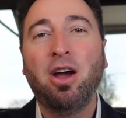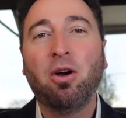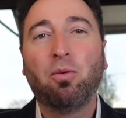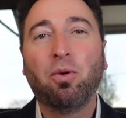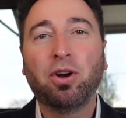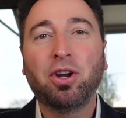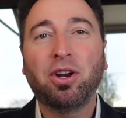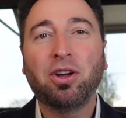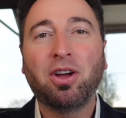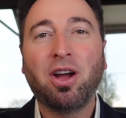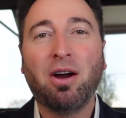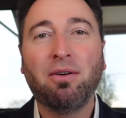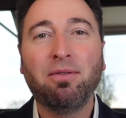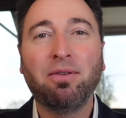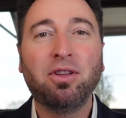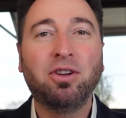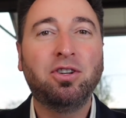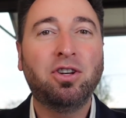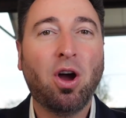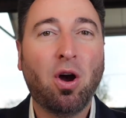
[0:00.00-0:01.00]
We're going to cover
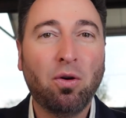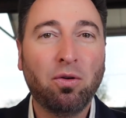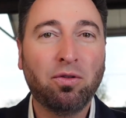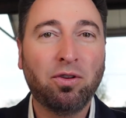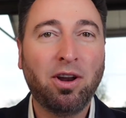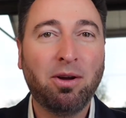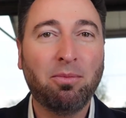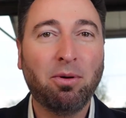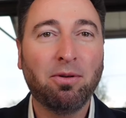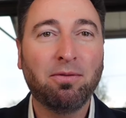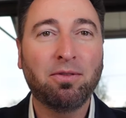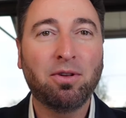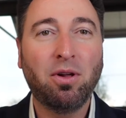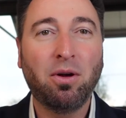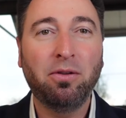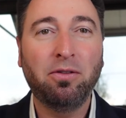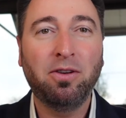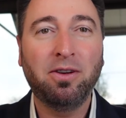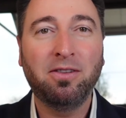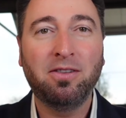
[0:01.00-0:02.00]
the total number of
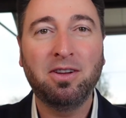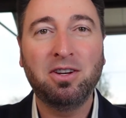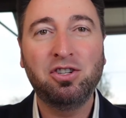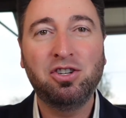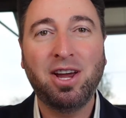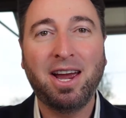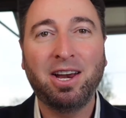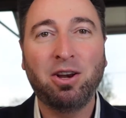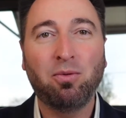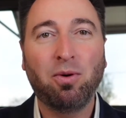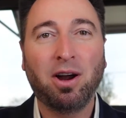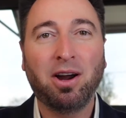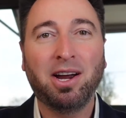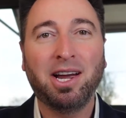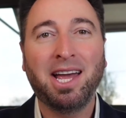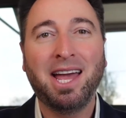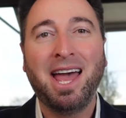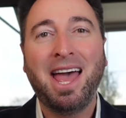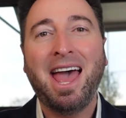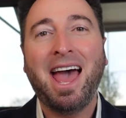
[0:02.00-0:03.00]
closings in
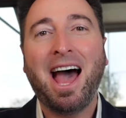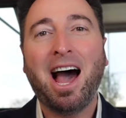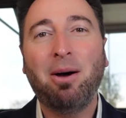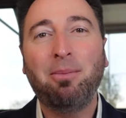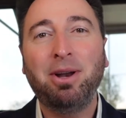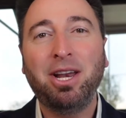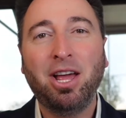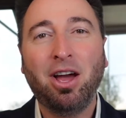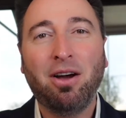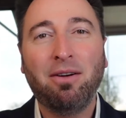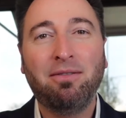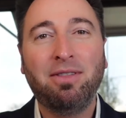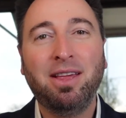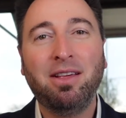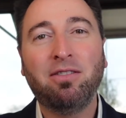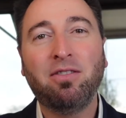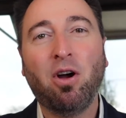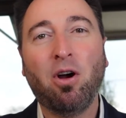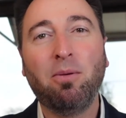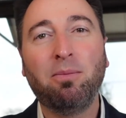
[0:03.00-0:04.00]
January, how many of
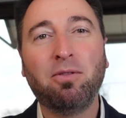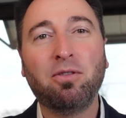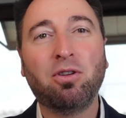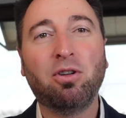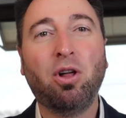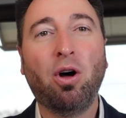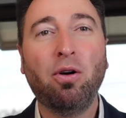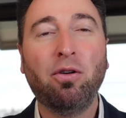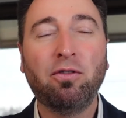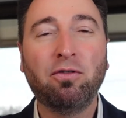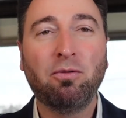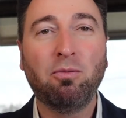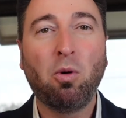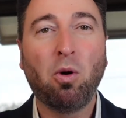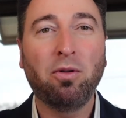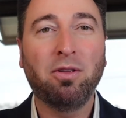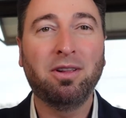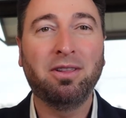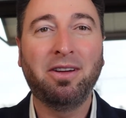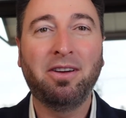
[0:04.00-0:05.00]
these homes closed for
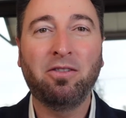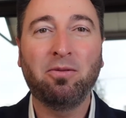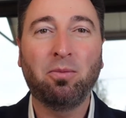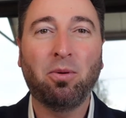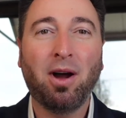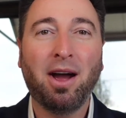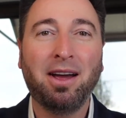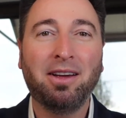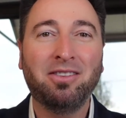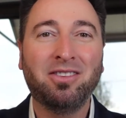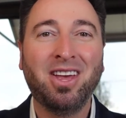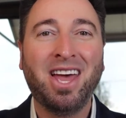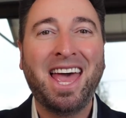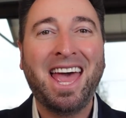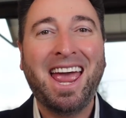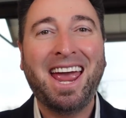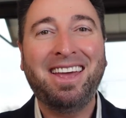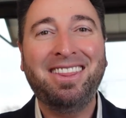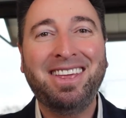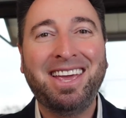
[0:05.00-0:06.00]
more than list price,
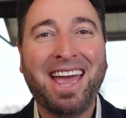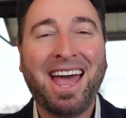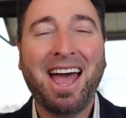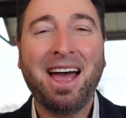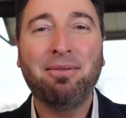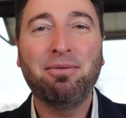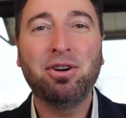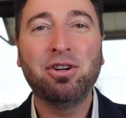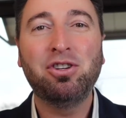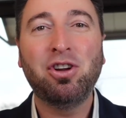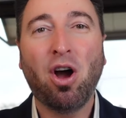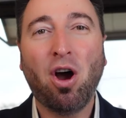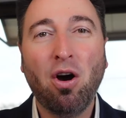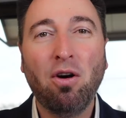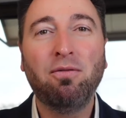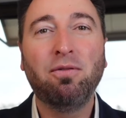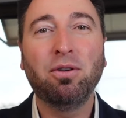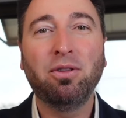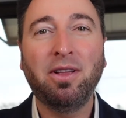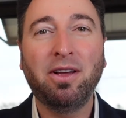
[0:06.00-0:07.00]
and the average
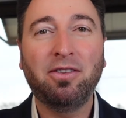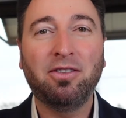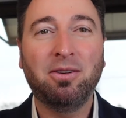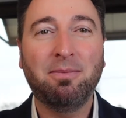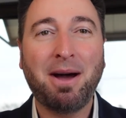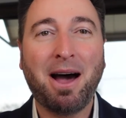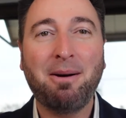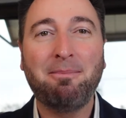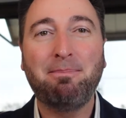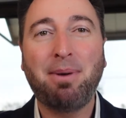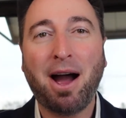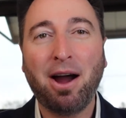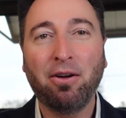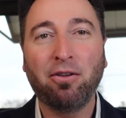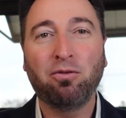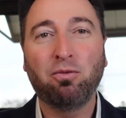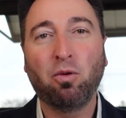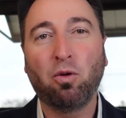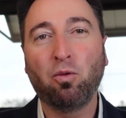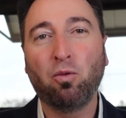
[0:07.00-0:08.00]
over list amount
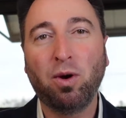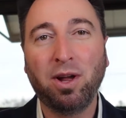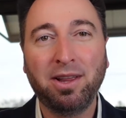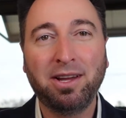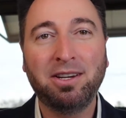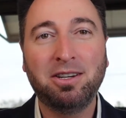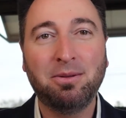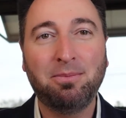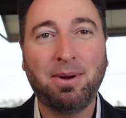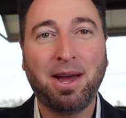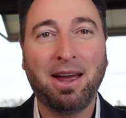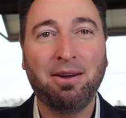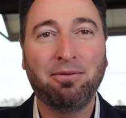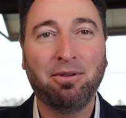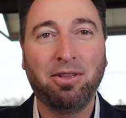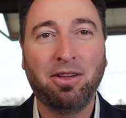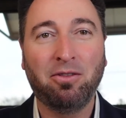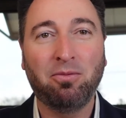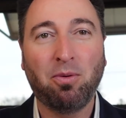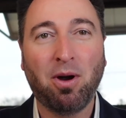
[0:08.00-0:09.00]
buyers were willing to pay
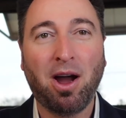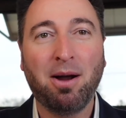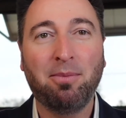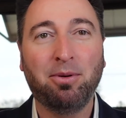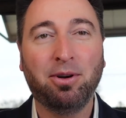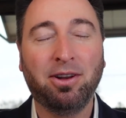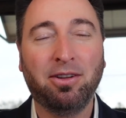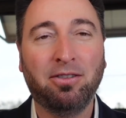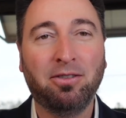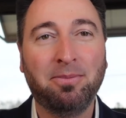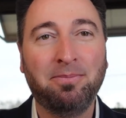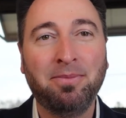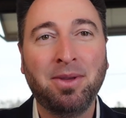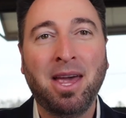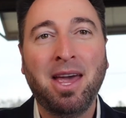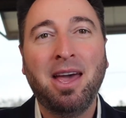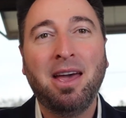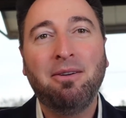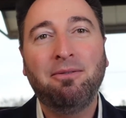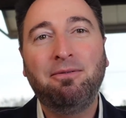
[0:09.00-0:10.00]
for these properties.
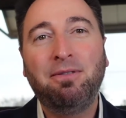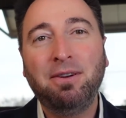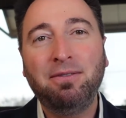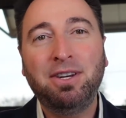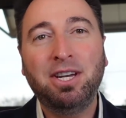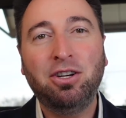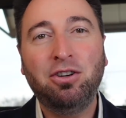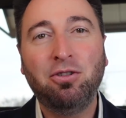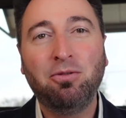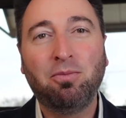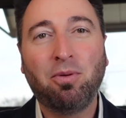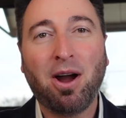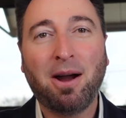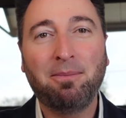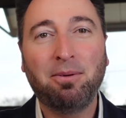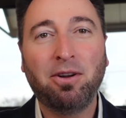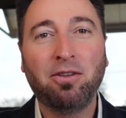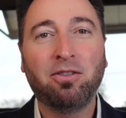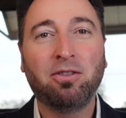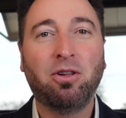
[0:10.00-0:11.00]
52
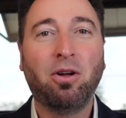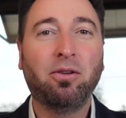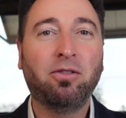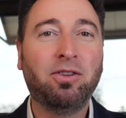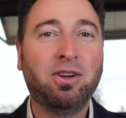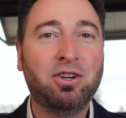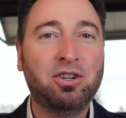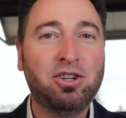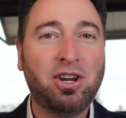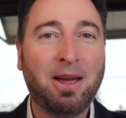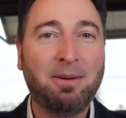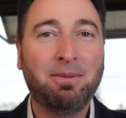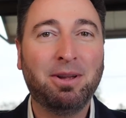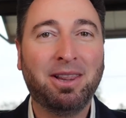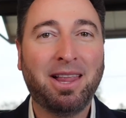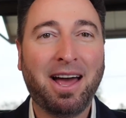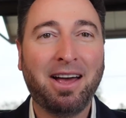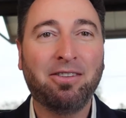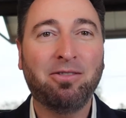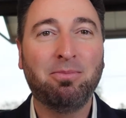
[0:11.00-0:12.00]
properties closed in Chapin
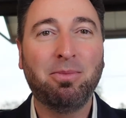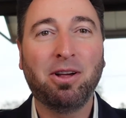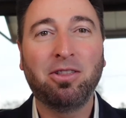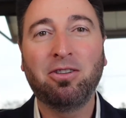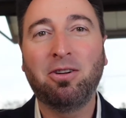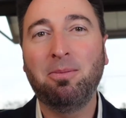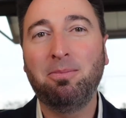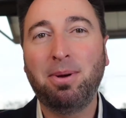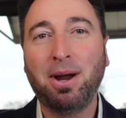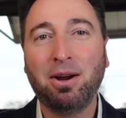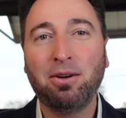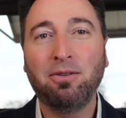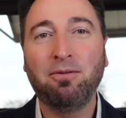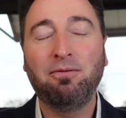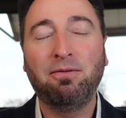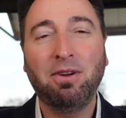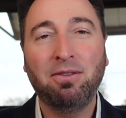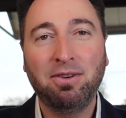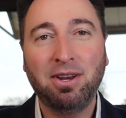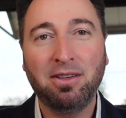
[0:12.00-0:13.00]
last month compared to
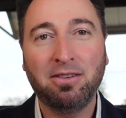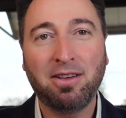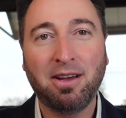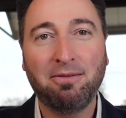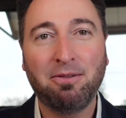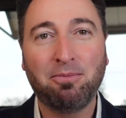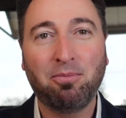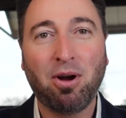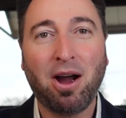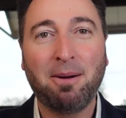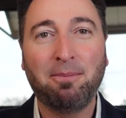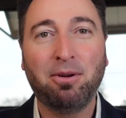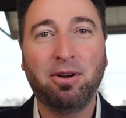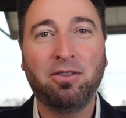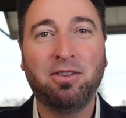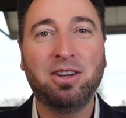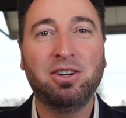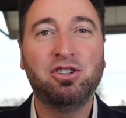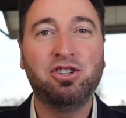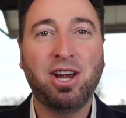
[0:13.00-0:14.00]
57
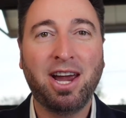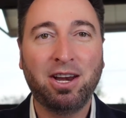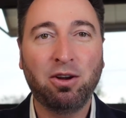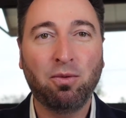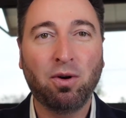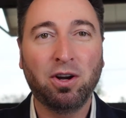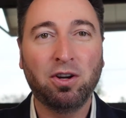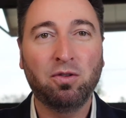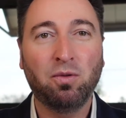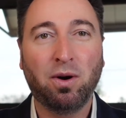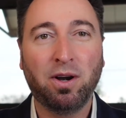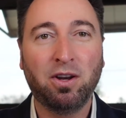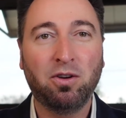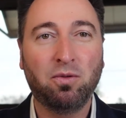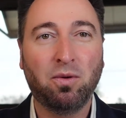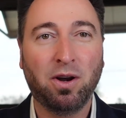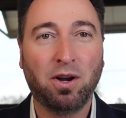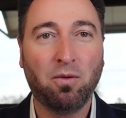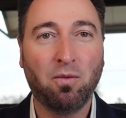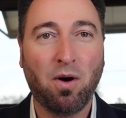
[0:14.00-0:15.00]
properties in January
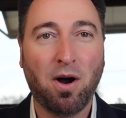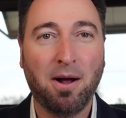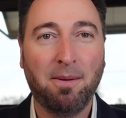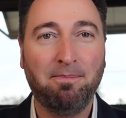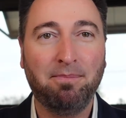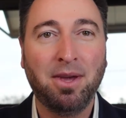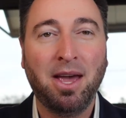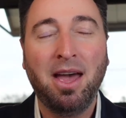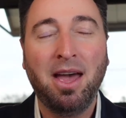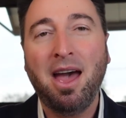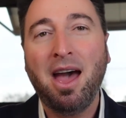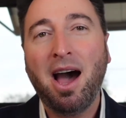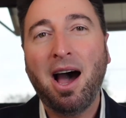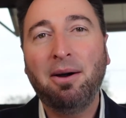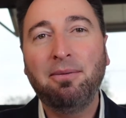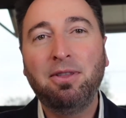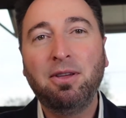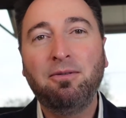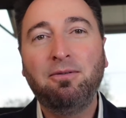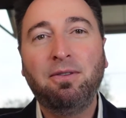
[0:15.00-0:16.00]
2021.
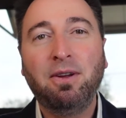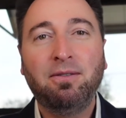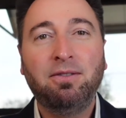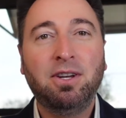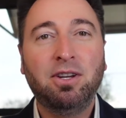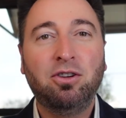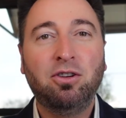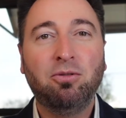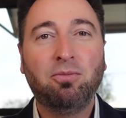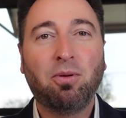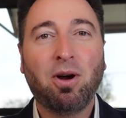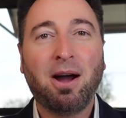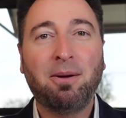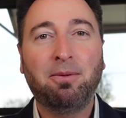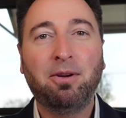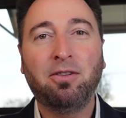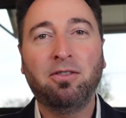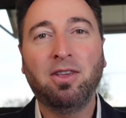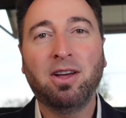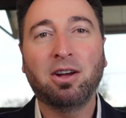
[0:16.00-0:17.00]
Of the 52
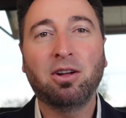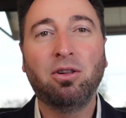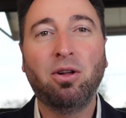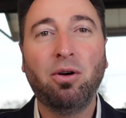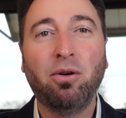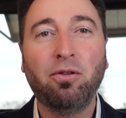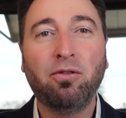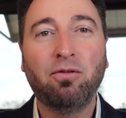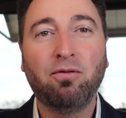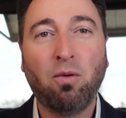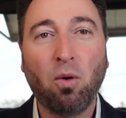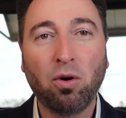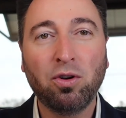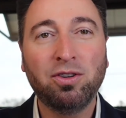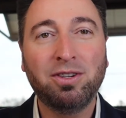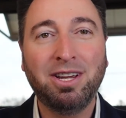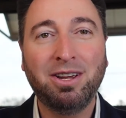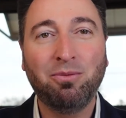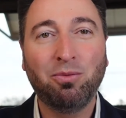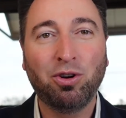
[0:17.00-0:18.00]
properties that closed,
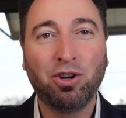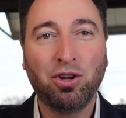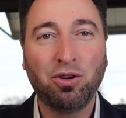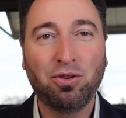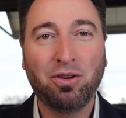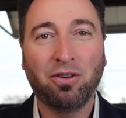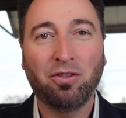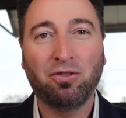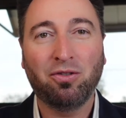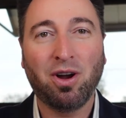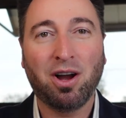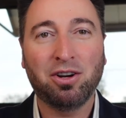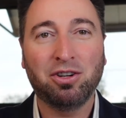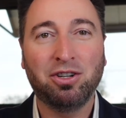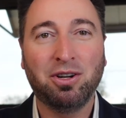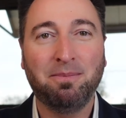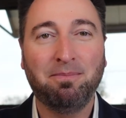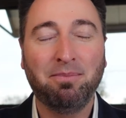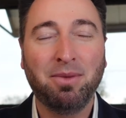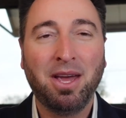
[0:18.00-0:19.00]
14 were new
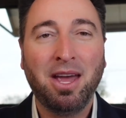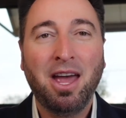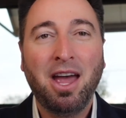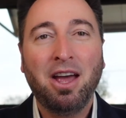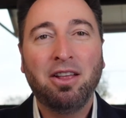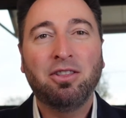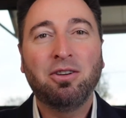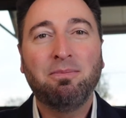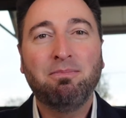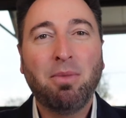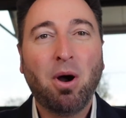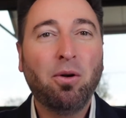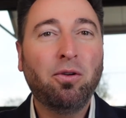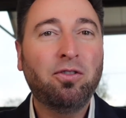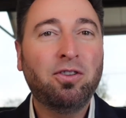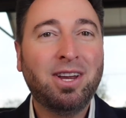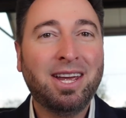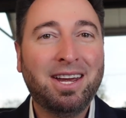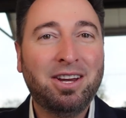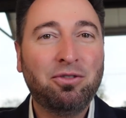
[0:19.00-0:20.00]
construction. The
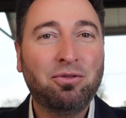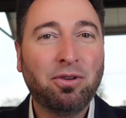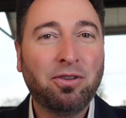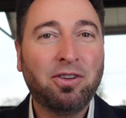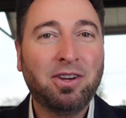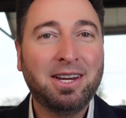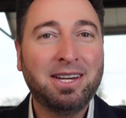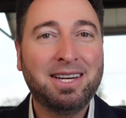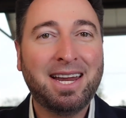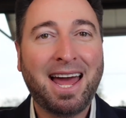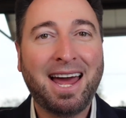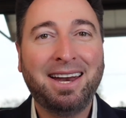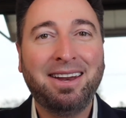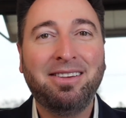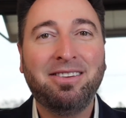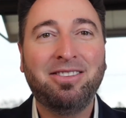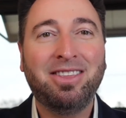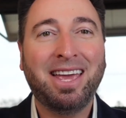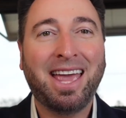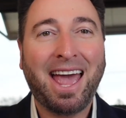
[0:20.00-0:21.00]
most interesting data
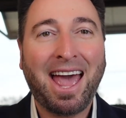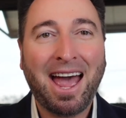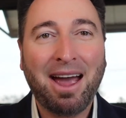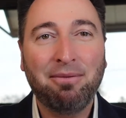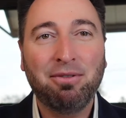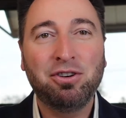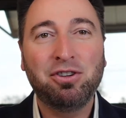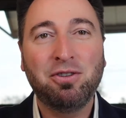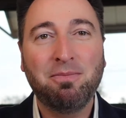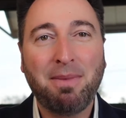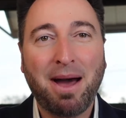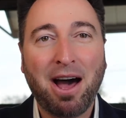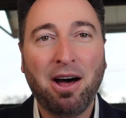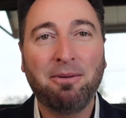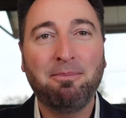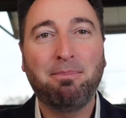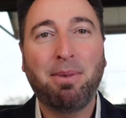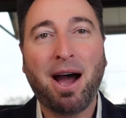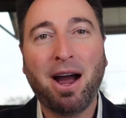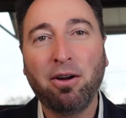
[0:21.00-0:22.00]
is the average
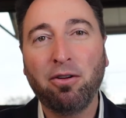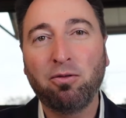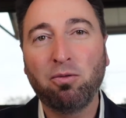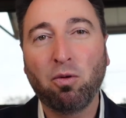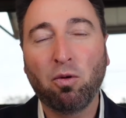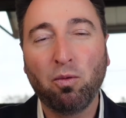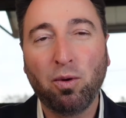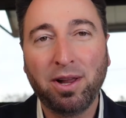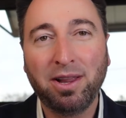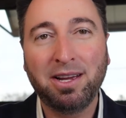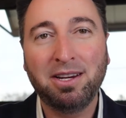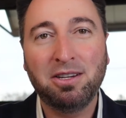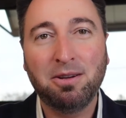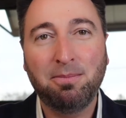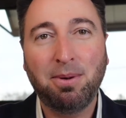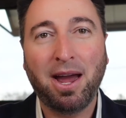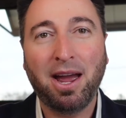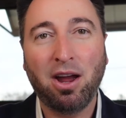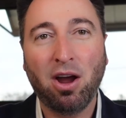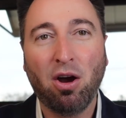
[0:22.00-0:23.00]
amount buyers were willing to
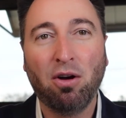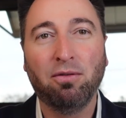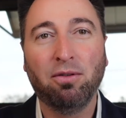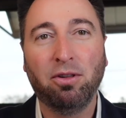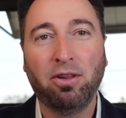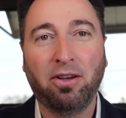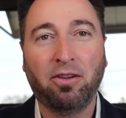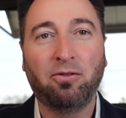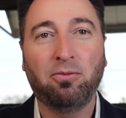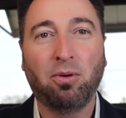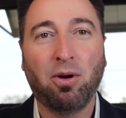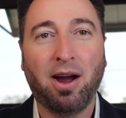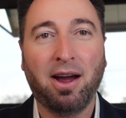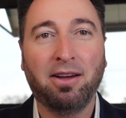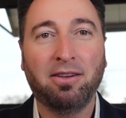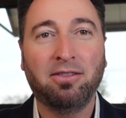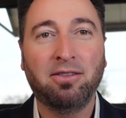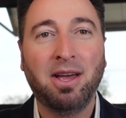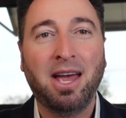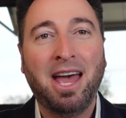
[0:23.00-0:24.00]
pay over list
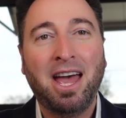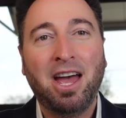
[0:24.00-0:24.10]
price.